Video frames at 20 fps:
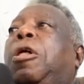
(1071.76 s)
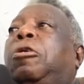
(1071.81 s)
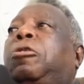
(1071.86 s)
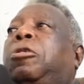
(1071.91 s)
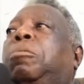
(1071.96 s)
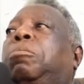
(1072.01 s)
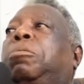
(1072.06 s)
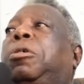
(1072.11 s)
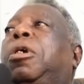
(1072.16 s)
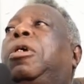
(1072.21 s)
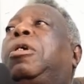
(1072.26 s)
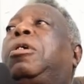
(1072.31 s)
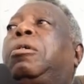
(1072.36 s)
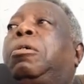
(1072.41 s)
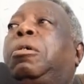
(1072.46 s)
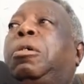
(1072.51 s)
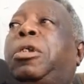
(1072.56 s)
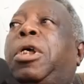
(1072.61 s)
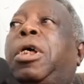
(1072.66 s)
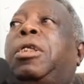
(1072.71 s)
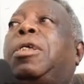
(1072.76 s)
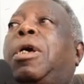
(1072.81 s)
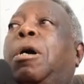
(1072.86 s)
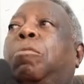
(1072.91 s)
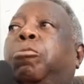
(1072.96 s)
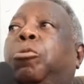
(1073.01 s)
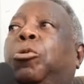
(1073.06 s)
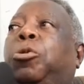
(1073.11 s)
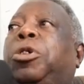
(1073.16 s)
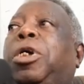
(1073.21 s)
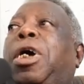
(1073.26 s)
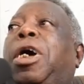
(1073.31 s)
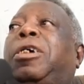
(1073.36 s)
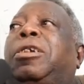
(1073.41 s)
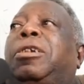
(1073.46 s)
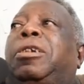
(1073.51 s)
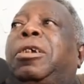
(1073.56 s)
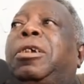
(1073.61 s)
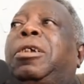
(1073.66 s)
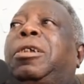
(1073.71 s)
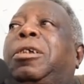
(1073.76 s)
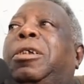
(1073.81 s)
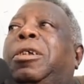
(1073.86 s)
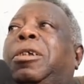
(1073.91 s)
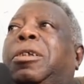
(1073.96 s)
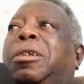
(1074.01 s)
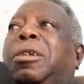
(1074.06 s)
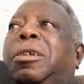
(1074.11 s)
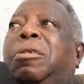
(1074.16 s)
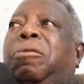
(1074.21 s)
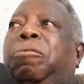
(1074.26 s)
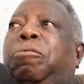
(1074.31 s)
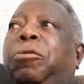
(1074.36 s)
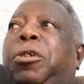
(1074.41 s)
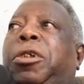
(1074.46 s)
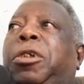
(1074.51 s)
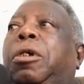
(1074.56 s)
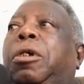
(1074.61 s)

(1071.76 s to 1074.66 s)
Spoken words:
And that happens here, and it's free.